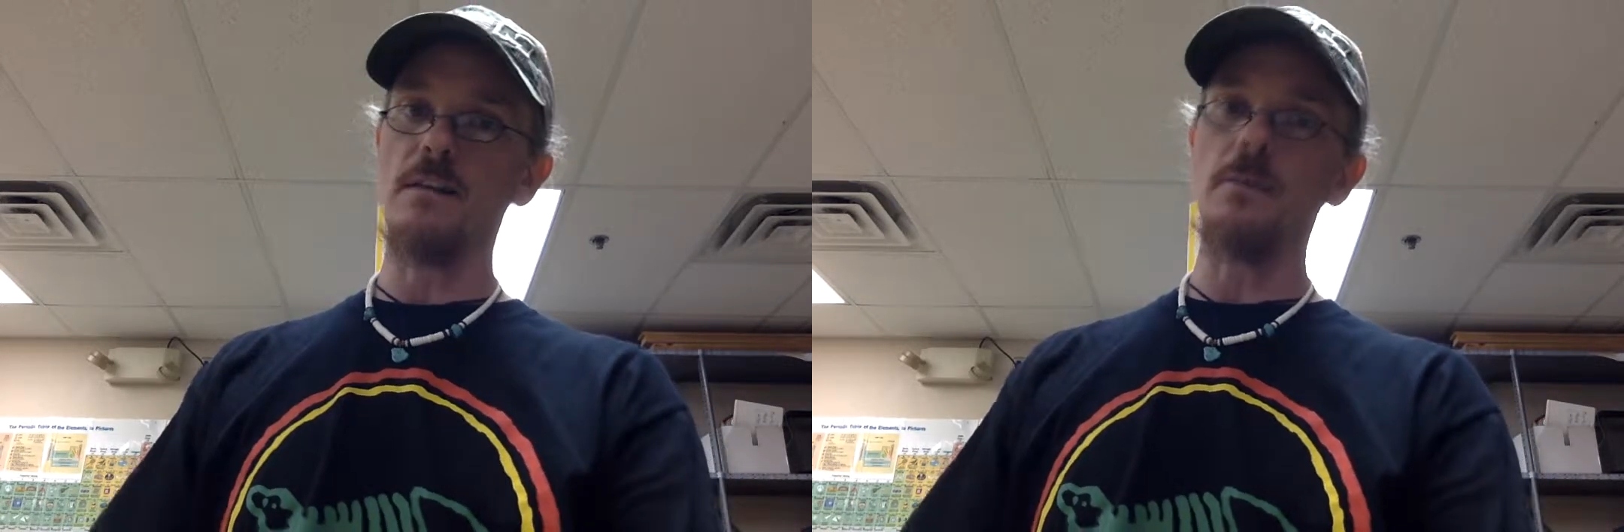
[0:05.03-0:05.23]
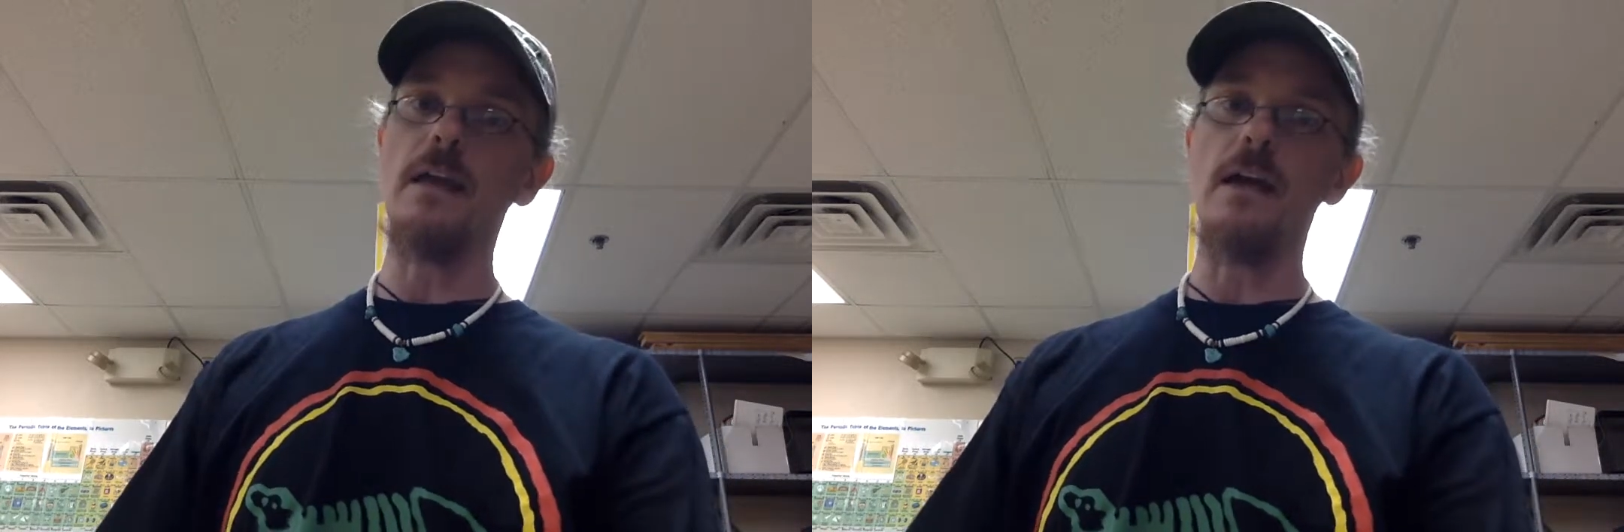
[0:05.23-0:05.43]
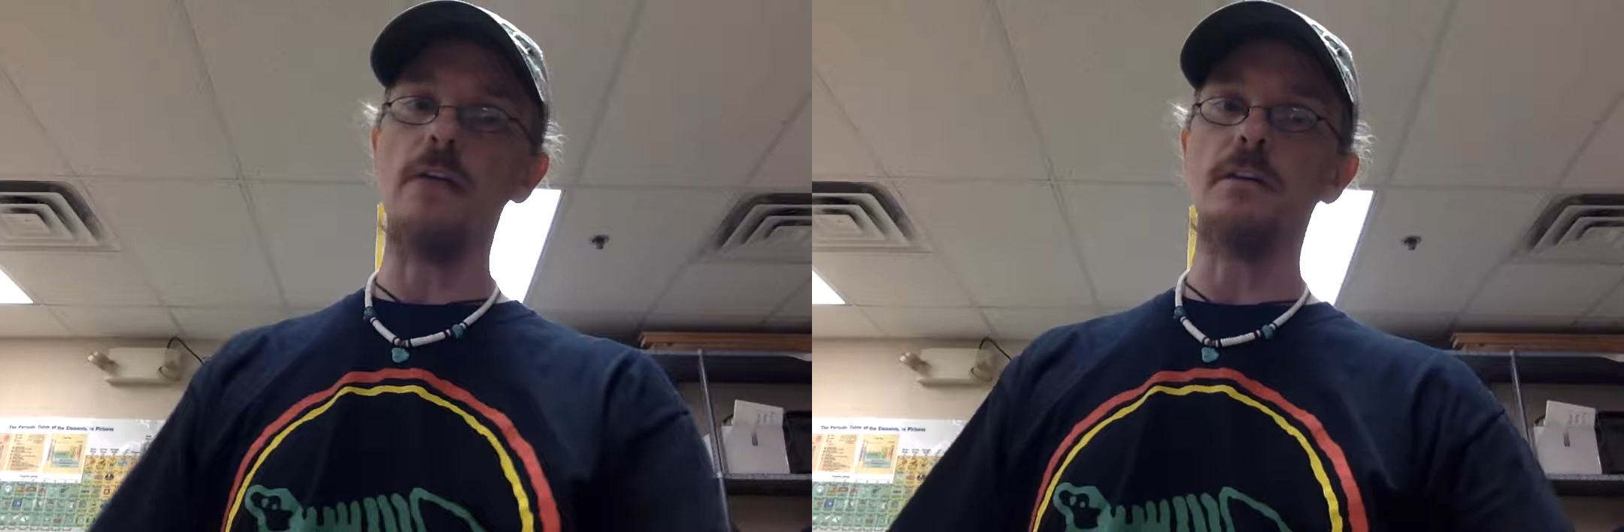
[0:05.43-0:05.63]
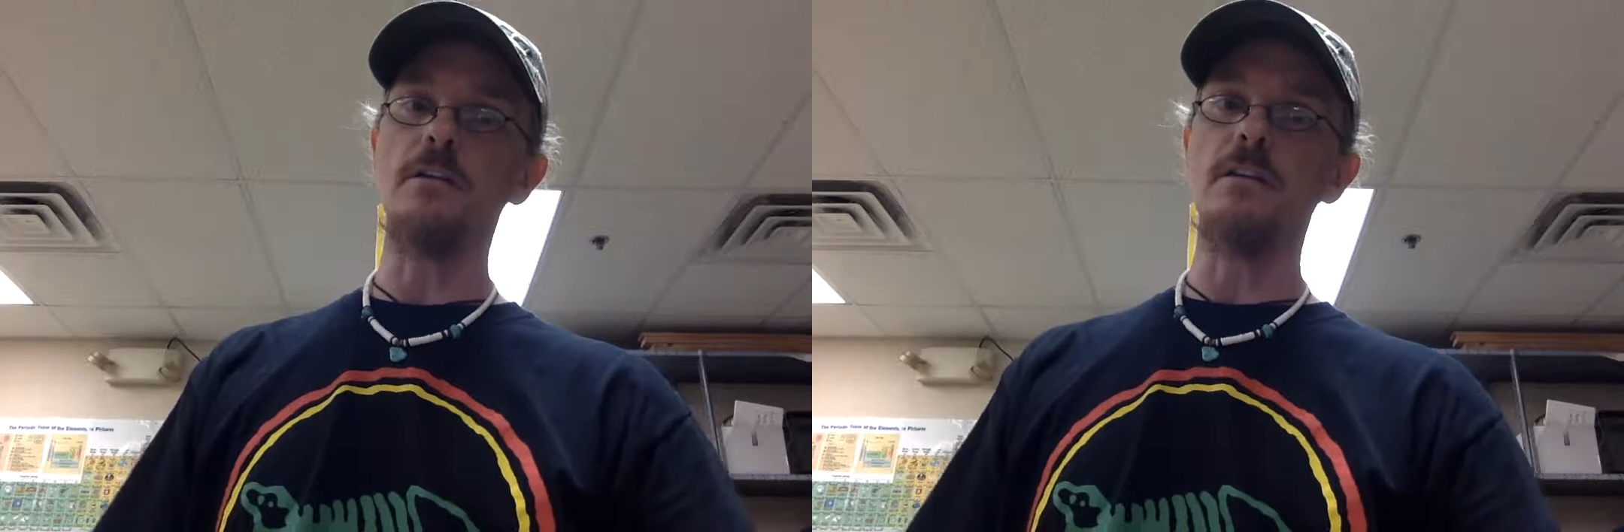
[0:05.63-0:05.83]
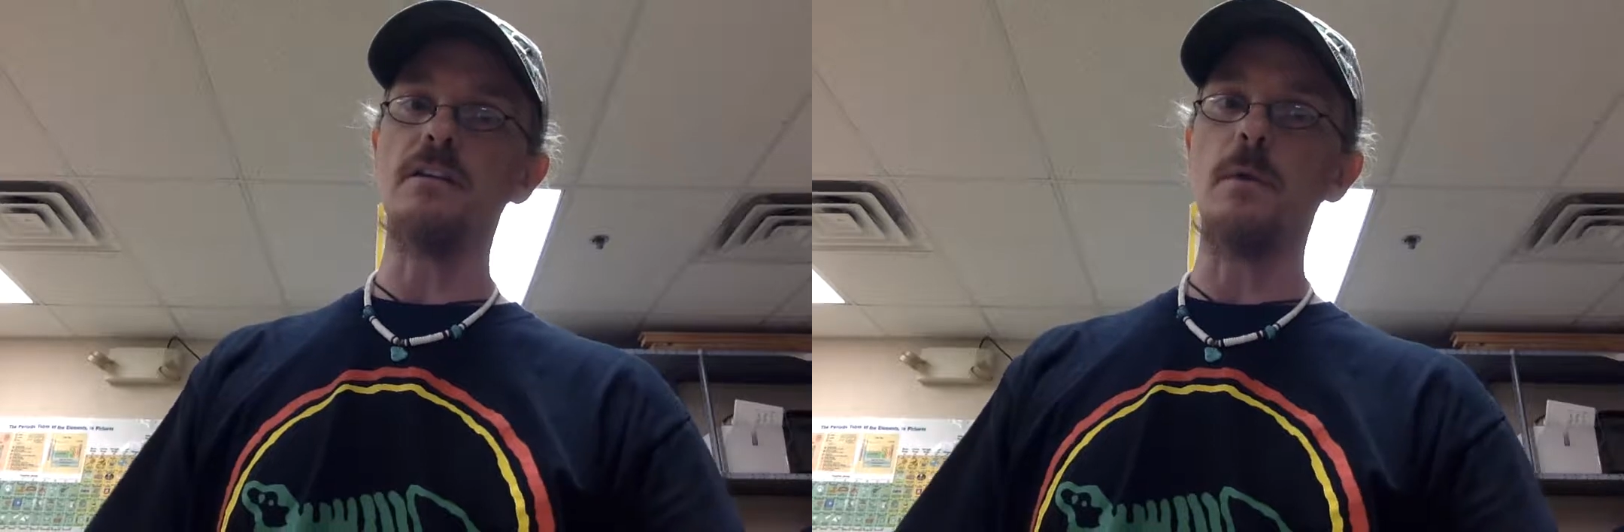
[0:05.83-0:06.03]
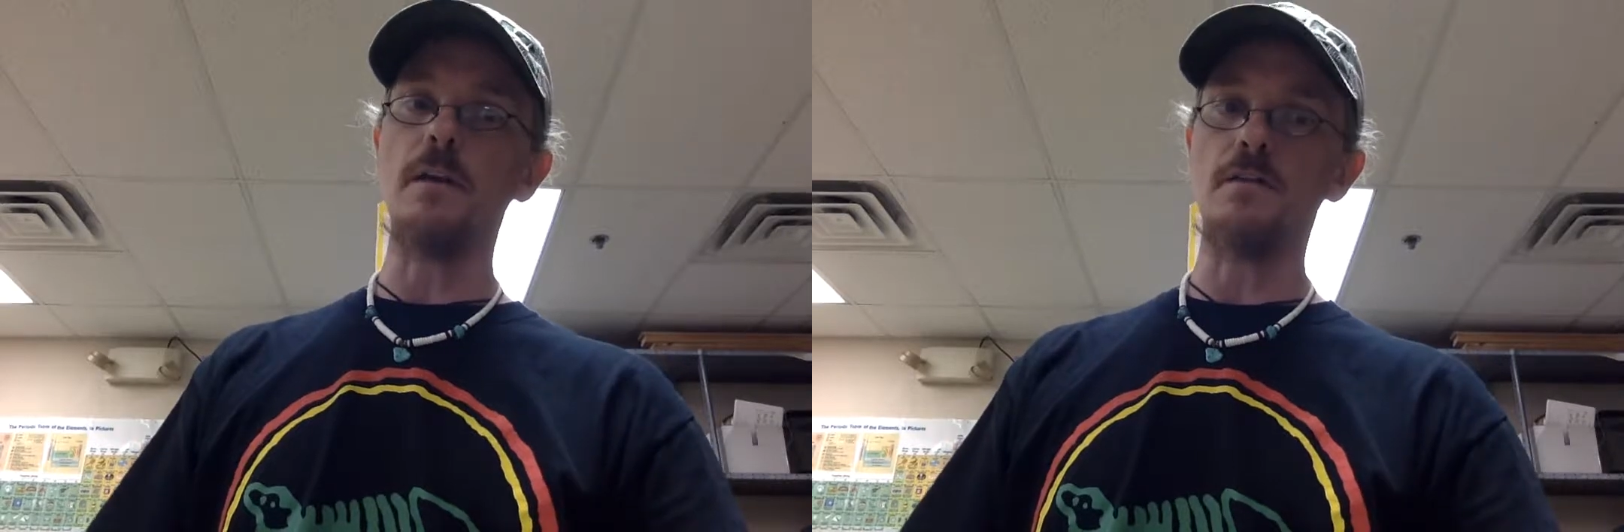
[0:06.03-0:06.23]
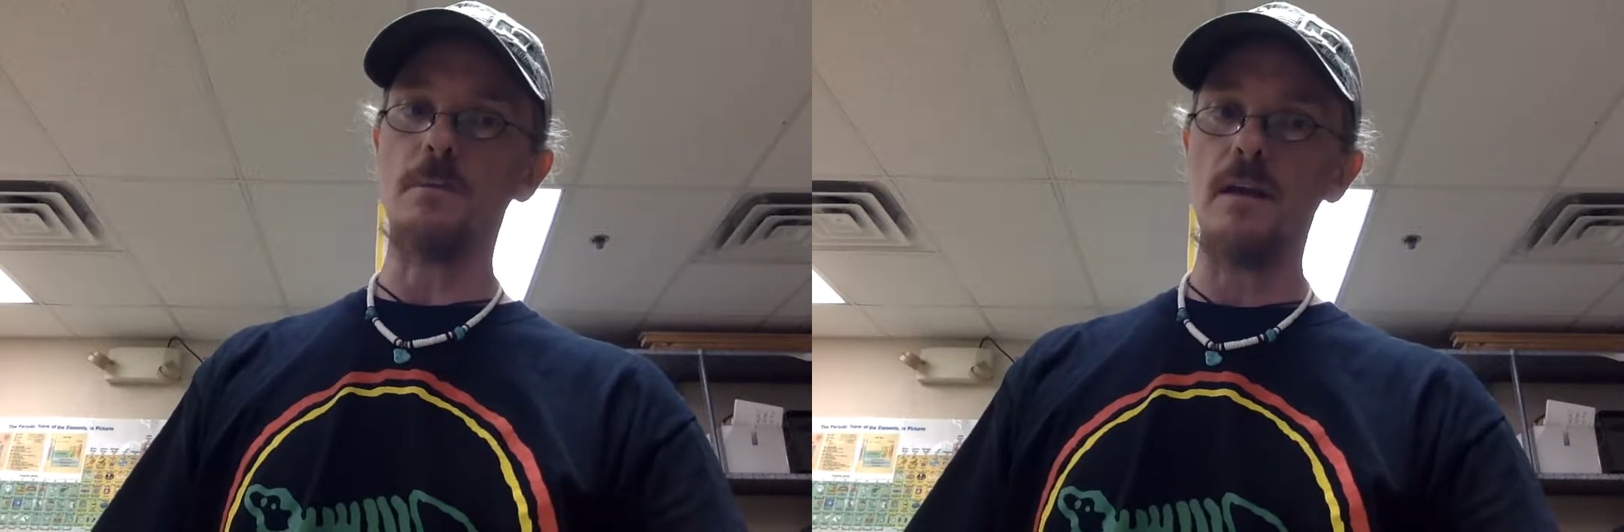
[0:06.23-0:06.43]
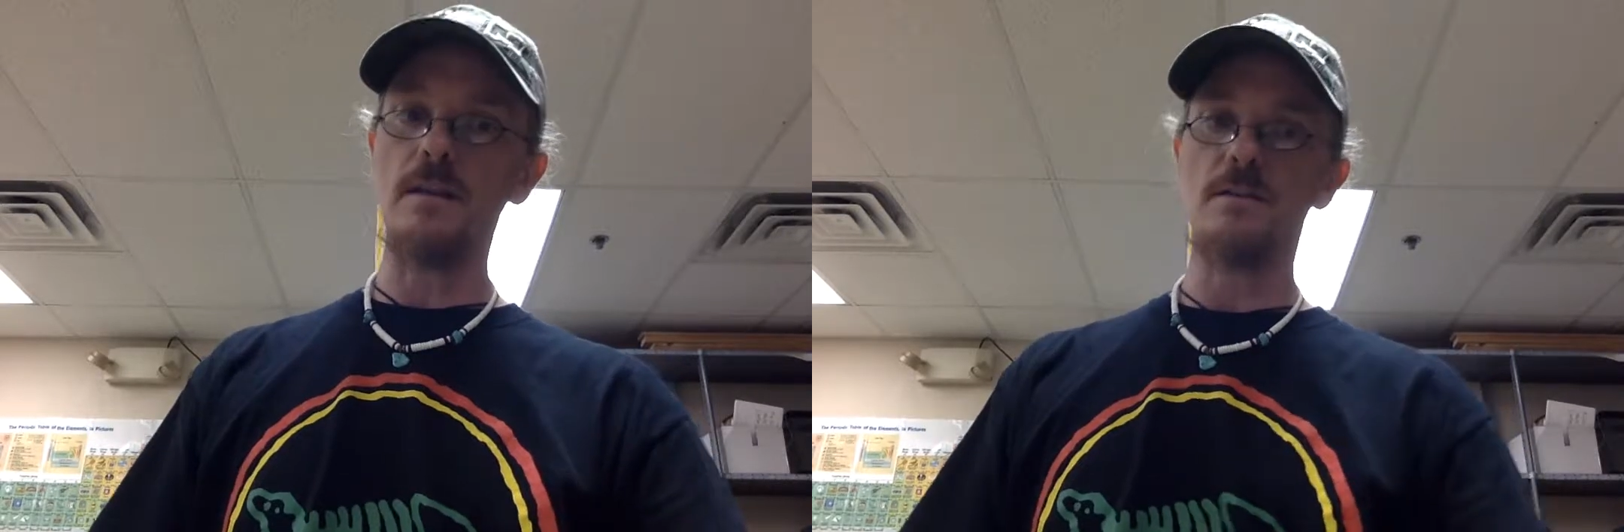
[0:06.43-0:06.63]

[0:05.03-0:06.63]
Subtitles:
that we have here in the makerspace.